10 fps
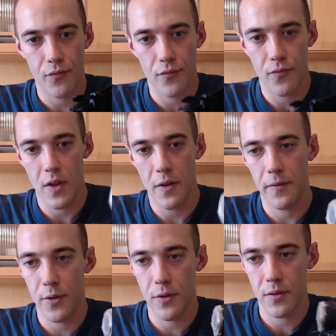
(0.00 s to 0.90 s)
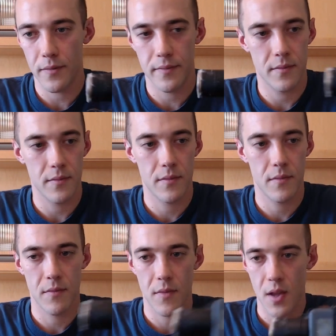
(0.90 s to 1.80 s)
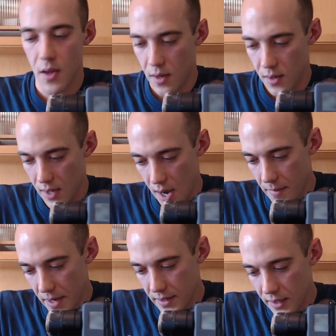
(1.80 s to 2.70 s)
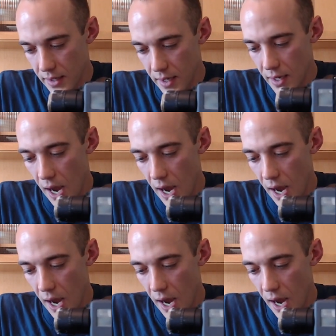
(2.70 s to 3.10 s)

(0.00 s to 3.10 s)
If you, yeah, basically,